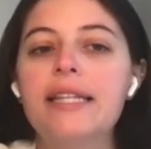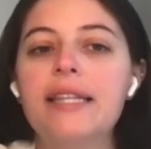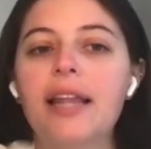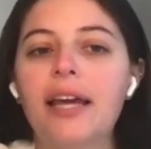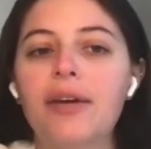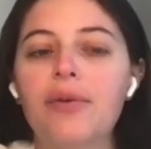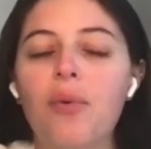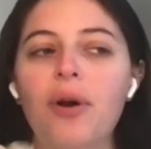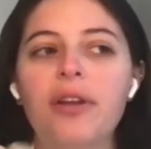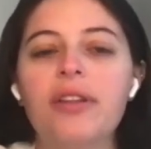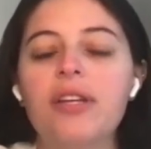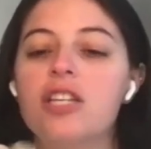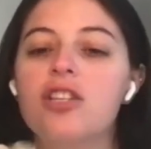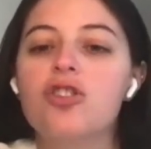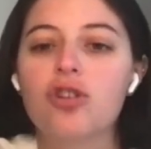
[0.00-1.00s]
like one of
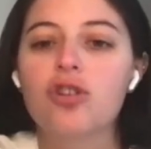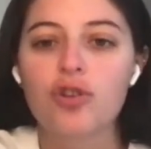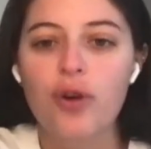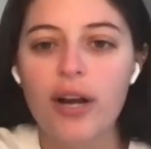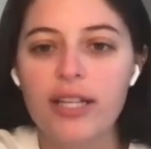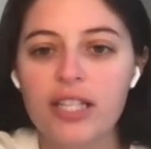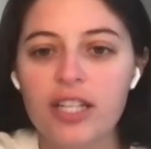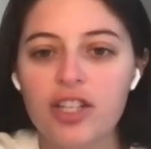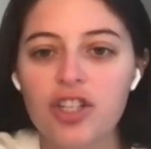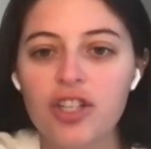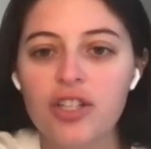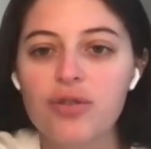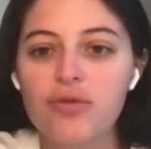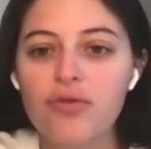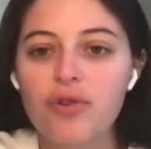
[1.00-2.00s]
the easier
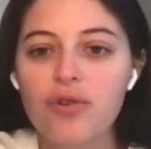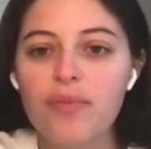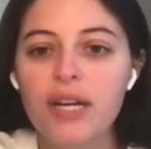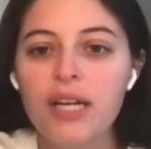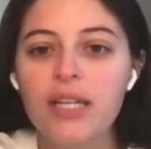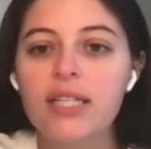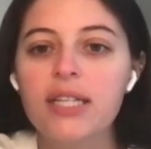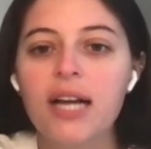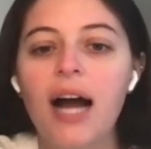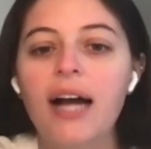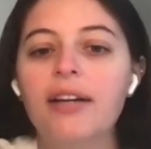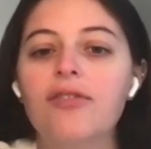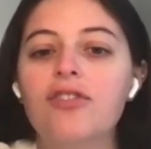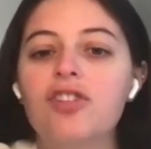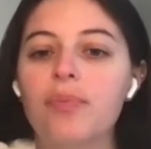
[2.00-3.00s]
transitions for me to
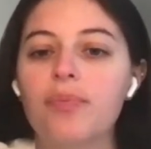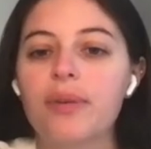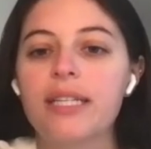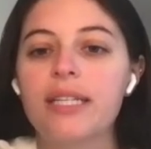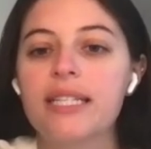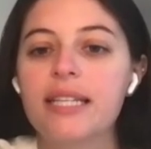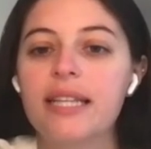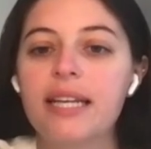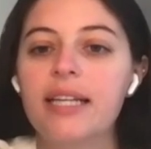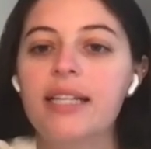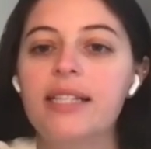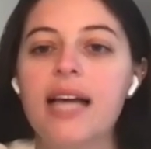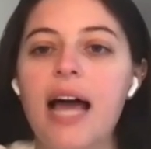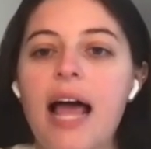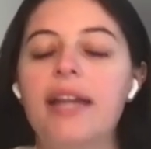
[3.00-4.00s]
kind of jump into
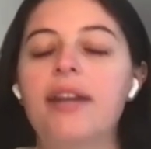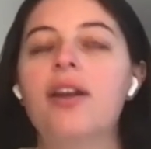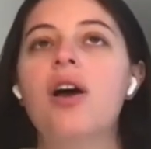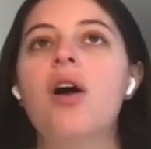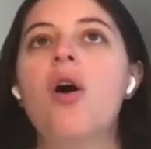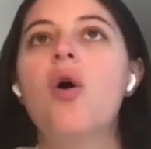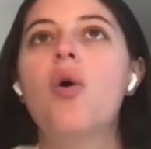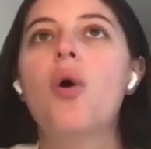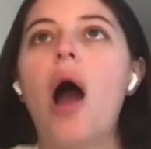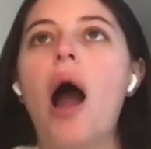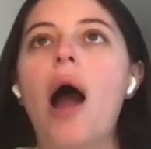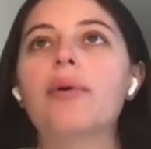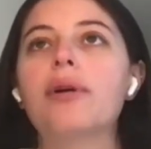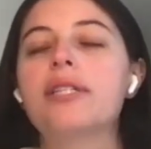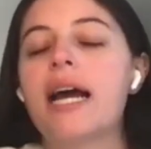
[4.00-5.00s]
this, and
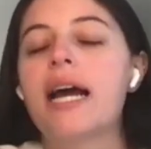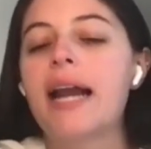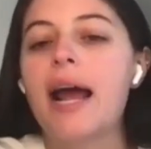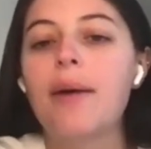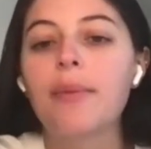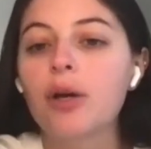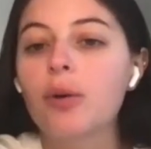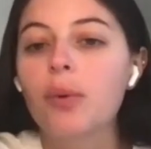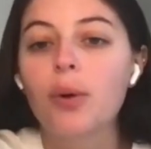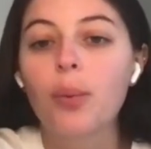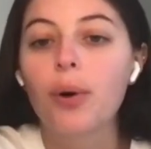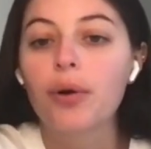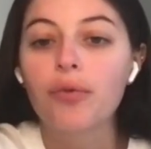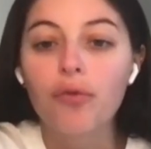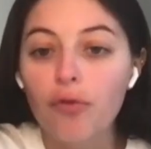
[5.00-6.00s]
our dynamic, we
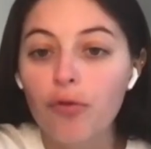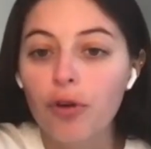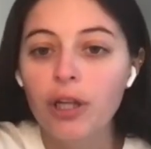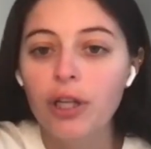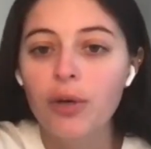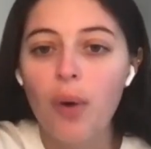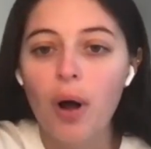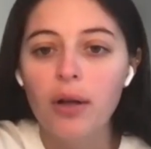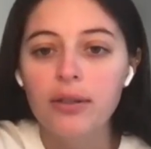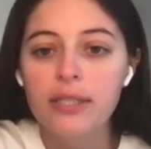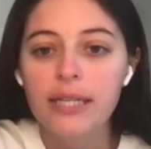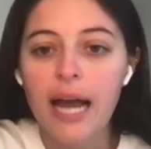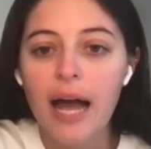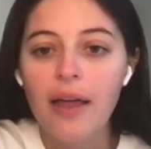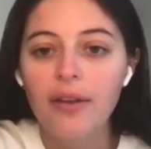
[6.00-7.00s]
work really well
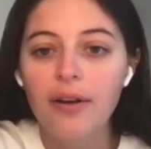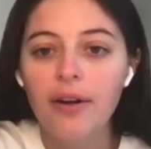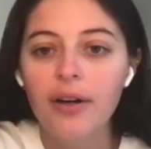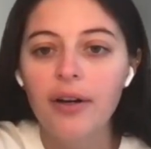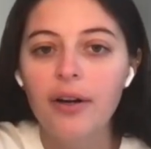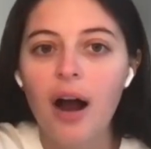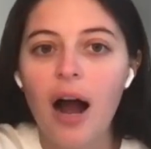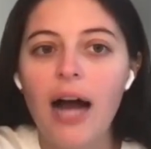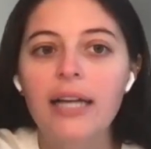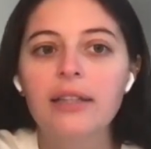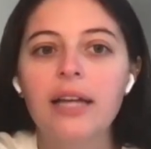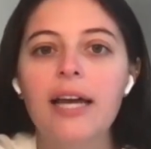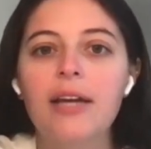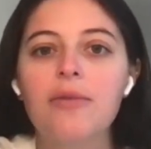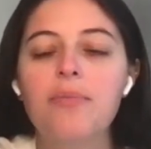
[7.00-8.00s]
together. I
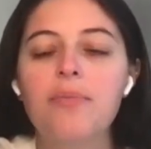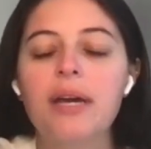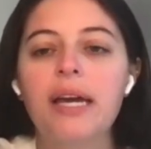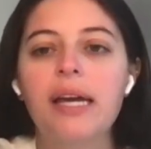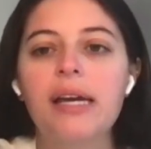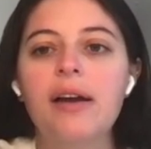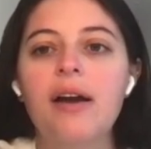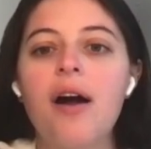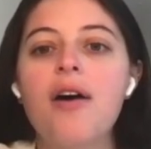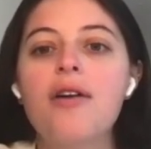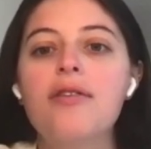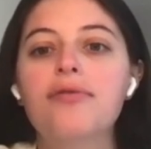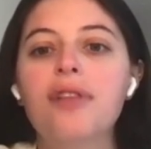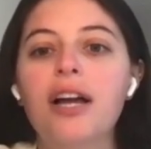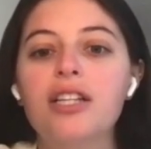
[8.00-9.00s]
like being
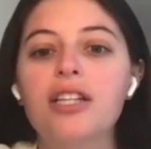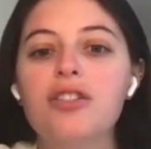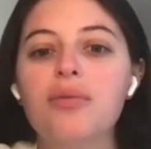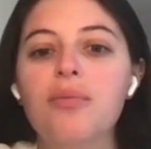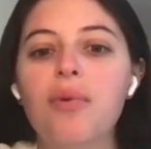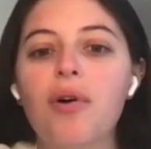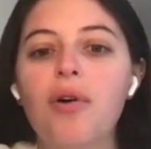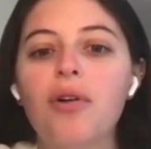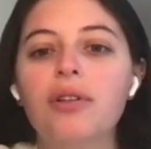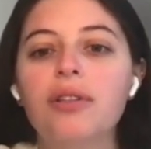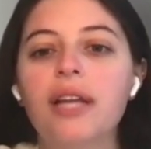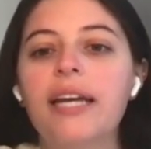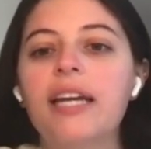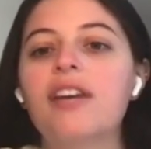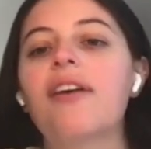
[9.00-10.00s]

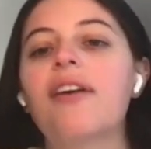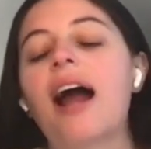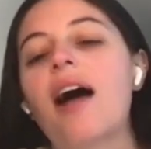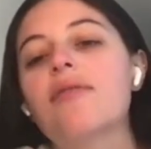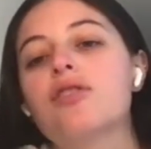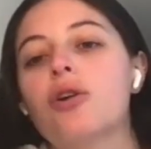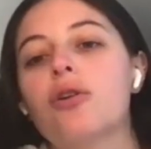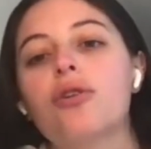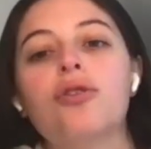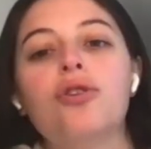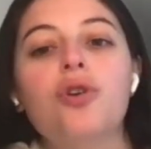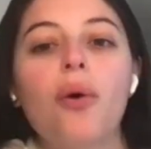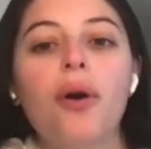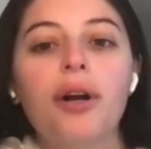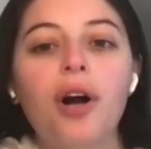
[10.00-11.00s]
flexible. Like if I have to go to
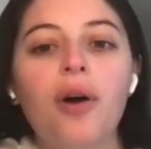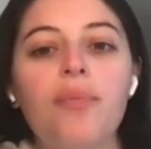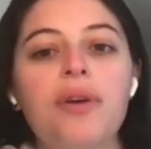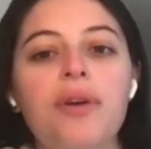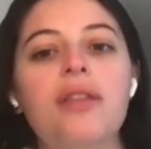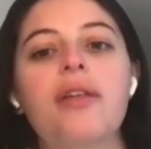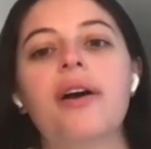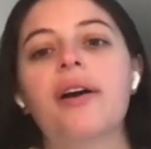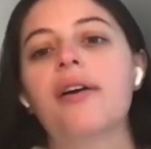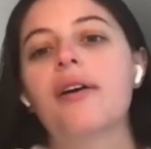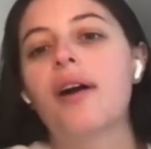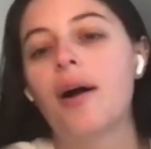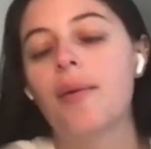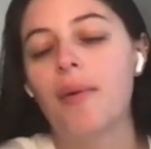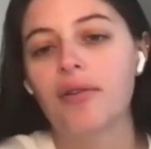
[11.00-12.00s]
New York, I'll be
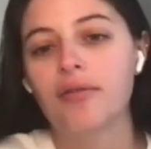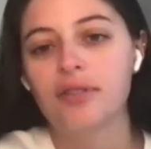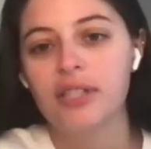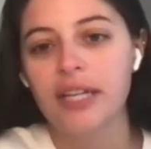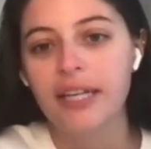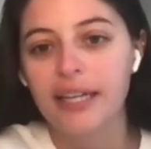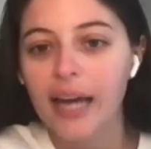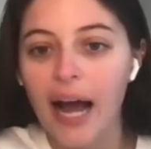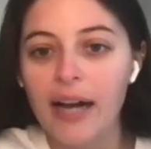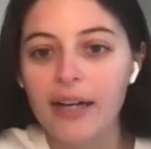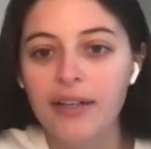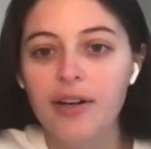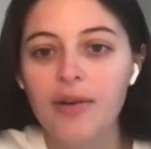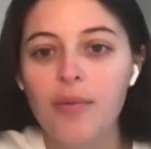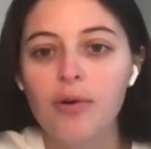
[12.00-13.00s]
there. I'm obviously in
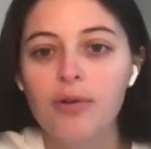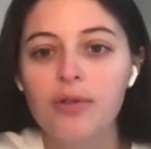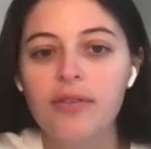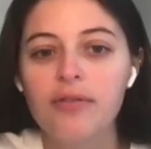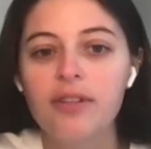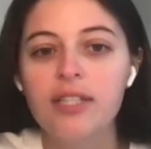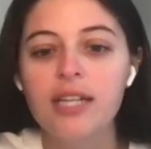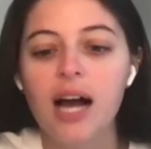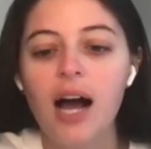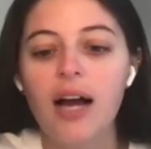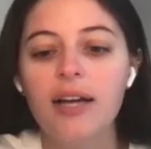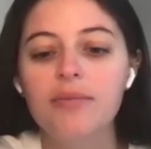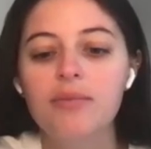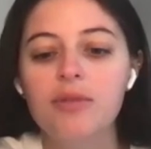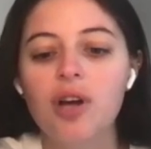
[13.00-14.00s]
Canada most of the
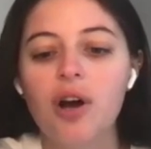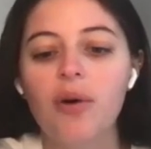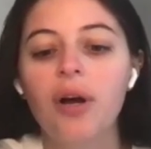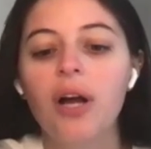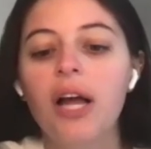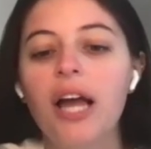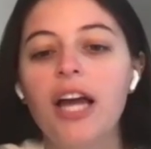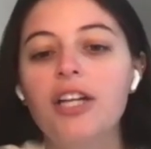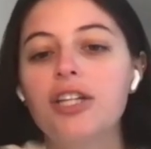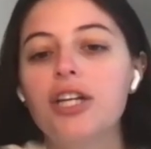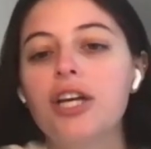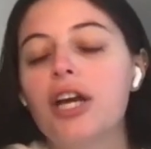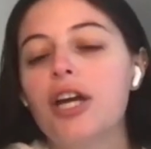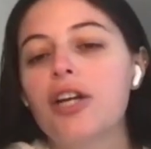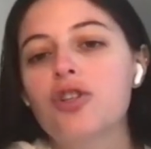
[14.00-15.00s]
time, so
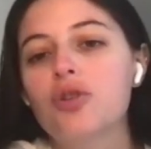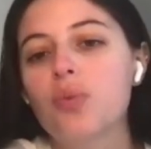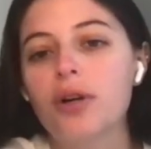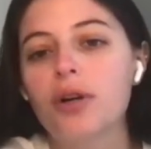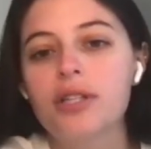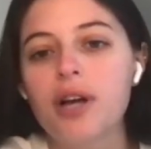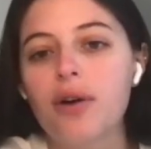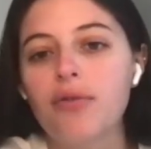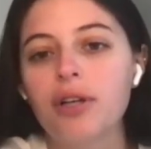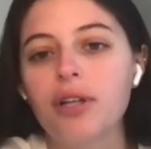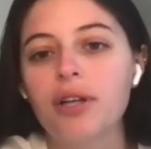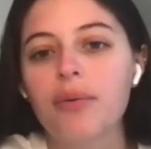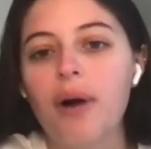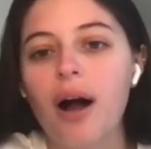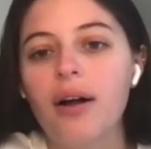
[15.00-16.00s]
it just works out
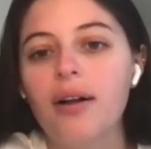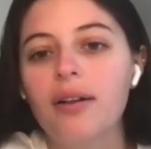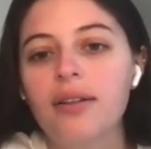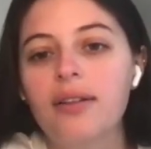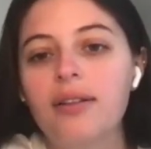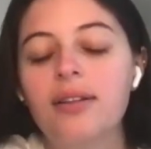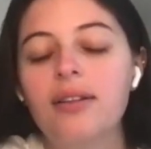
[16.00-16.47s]
really well.